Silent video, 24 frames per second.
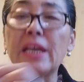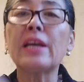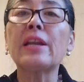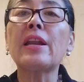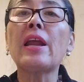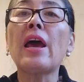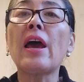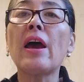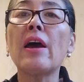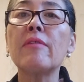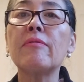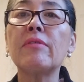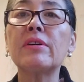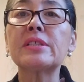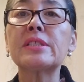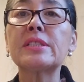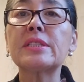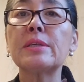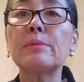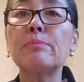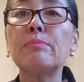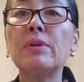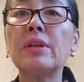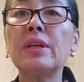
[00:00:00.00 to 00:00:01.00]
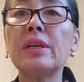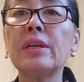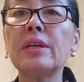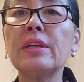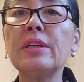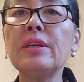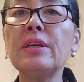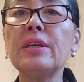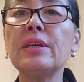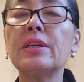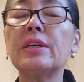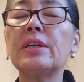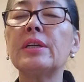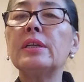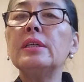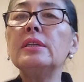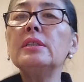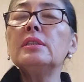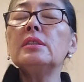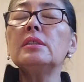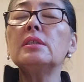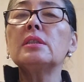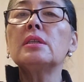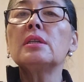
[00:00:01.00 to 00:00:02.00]
and have a sibling
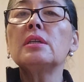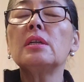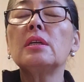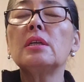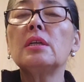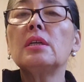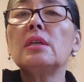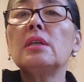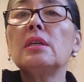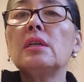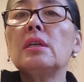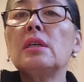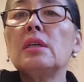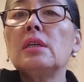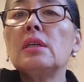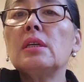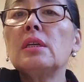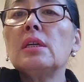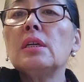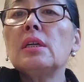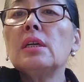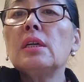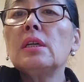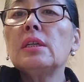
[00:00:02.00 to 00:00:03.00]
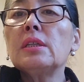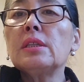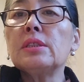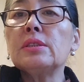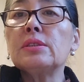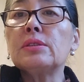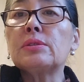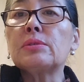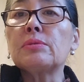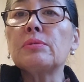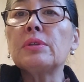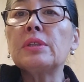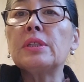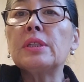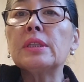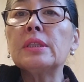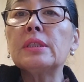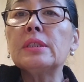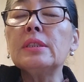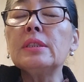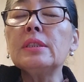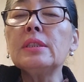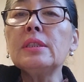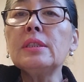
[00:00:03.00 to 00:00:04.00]
here in
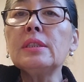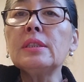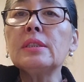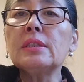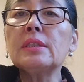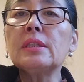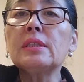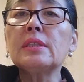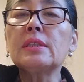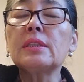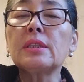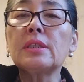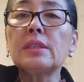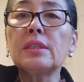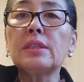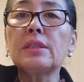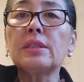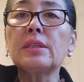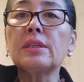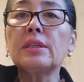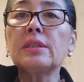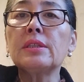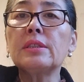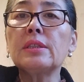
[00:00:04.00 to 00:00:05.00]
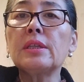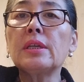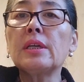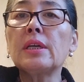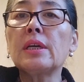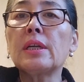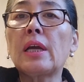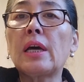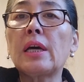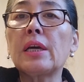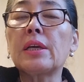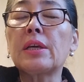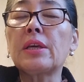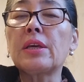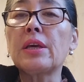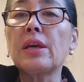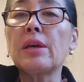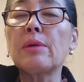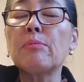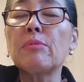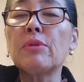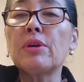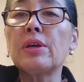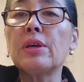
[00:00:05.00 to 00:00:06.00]
Sweden and I
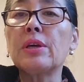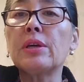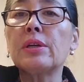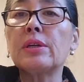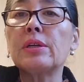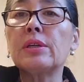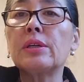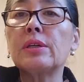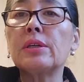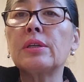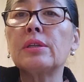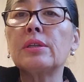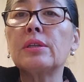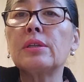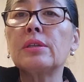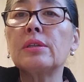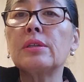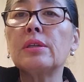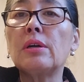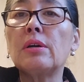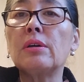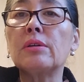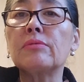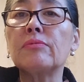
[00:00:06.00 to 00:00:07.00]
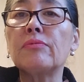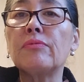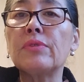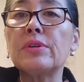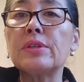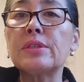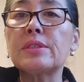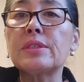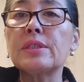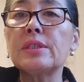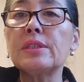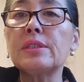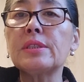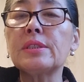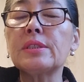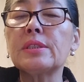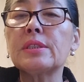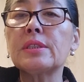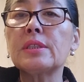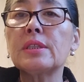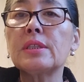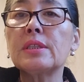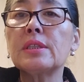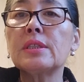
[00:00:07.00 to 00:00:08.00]
came here on
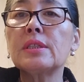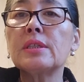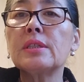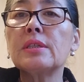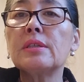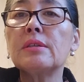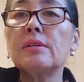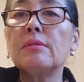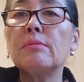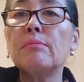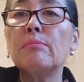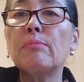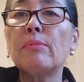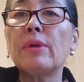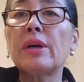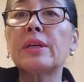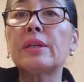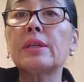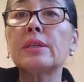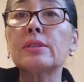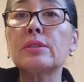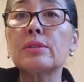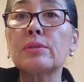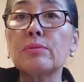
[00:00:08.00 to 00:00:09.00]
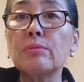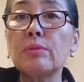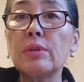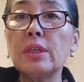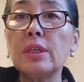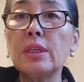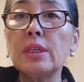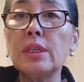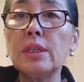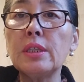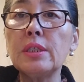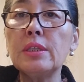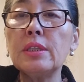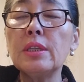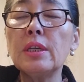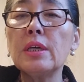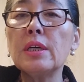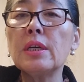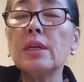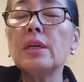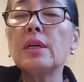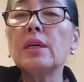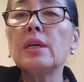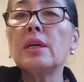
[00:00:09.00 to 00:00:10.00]
visit, met a Swede
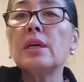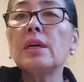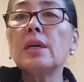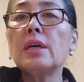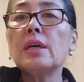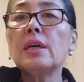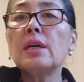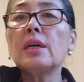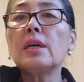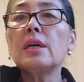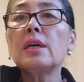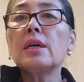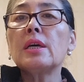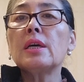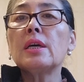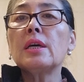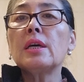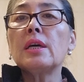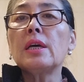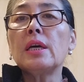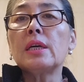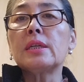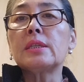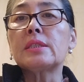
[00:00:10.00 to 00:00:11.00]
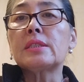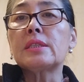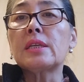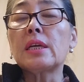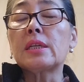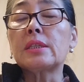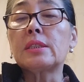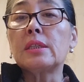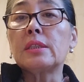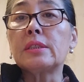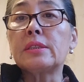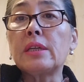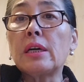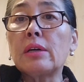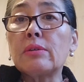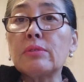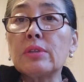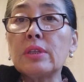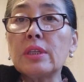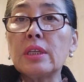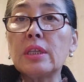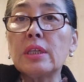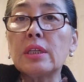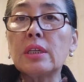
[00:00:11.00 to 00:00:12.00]
and settled down
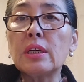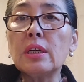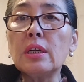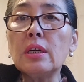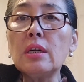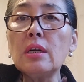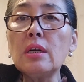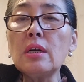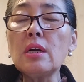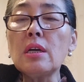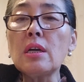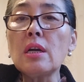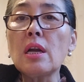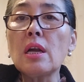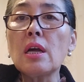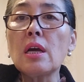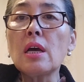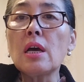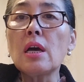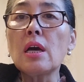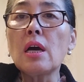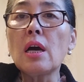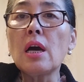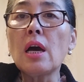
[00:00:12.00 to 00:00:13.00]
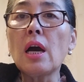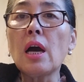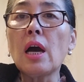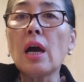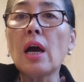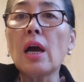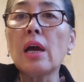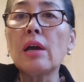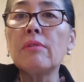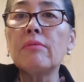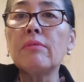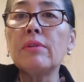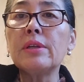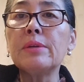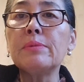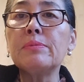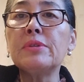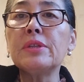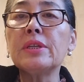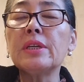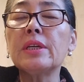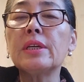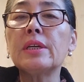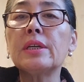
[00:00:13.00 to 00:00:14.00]
here. I've lived
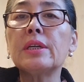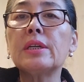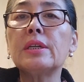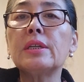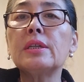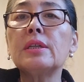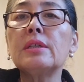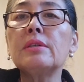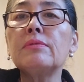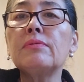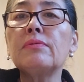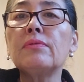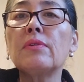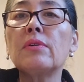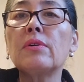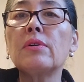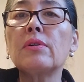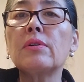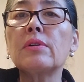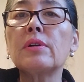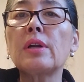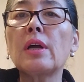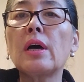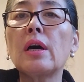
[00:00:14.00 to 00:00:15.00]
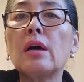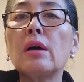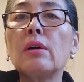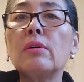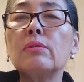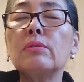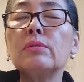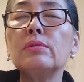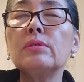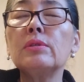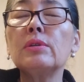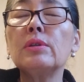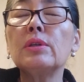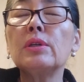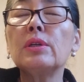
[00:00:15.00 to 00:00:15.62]
here for now